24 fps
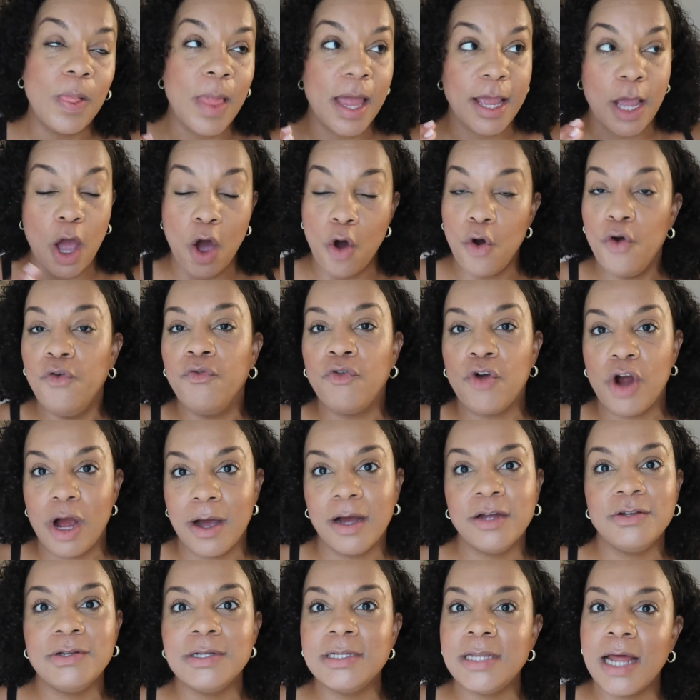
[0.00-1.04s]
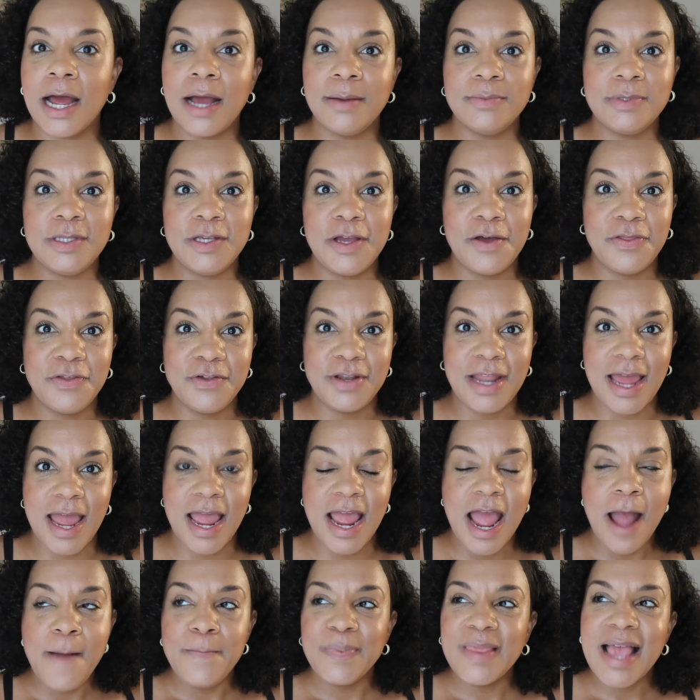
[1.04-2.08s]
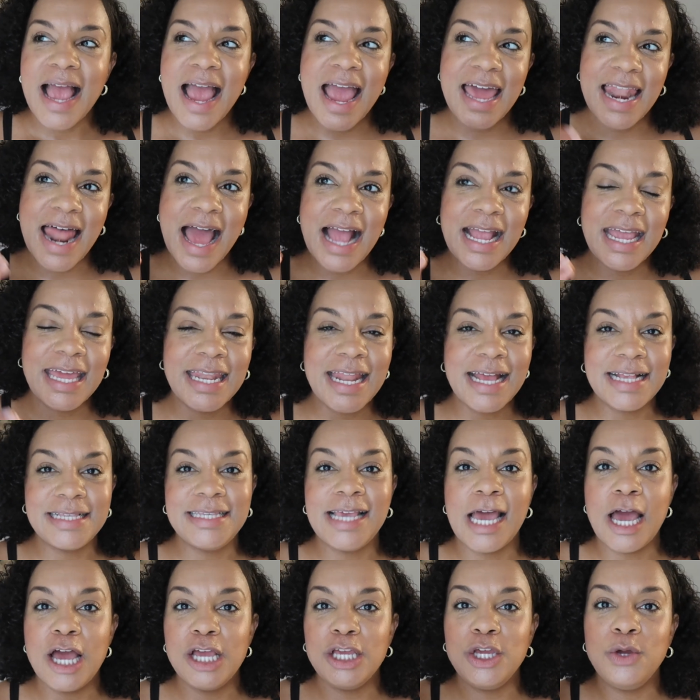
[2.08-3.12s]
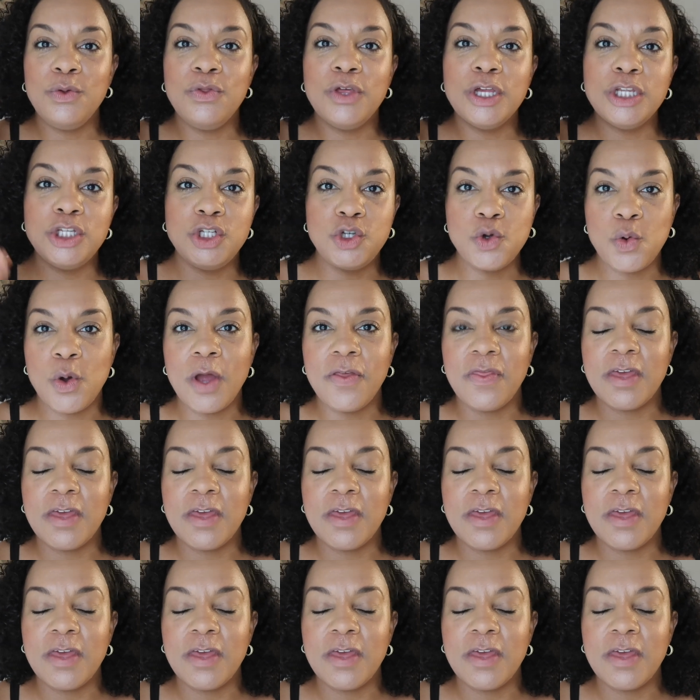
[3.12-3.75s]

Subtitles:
like over 100 times the other day. And I cannot tell you the joy